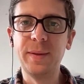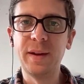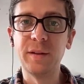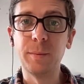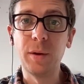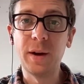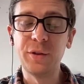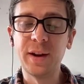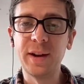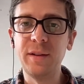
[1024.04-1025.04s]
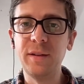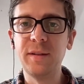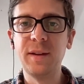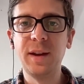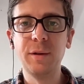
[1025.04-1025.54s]
their supply
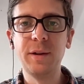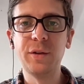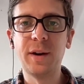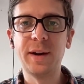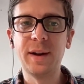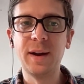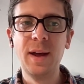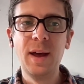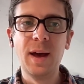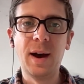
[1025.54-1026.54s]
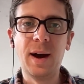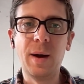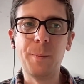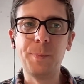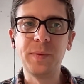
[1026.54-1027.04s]
chains here in China,
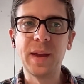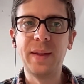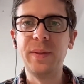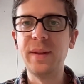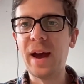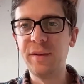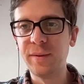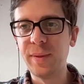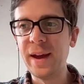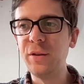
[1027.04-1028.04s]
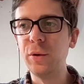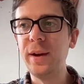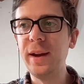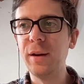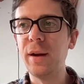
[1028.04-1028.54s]
and as they do
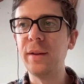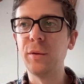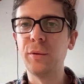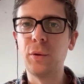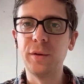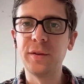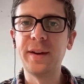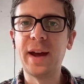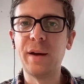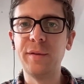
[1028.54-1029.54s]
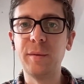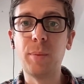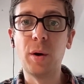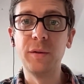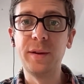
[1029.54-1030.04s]
here, it's of course going to have some
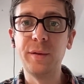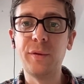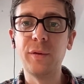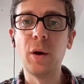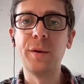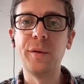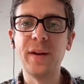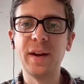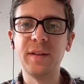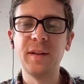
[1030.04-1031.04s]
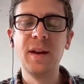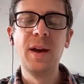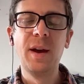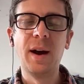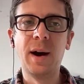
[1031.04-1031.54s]
positive flow-on effects
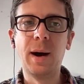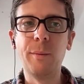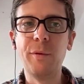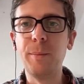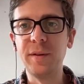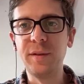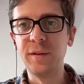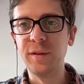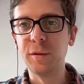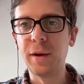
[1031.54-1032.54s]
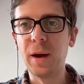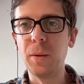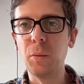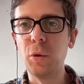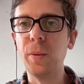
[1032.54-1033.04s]
for businesses around
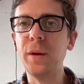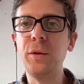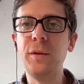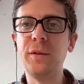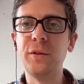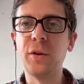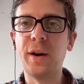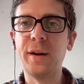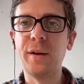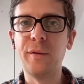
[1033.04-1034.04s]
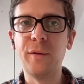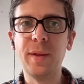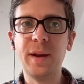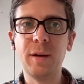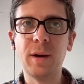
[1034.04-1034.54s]
the world that use China for
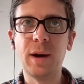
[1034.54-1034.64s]
their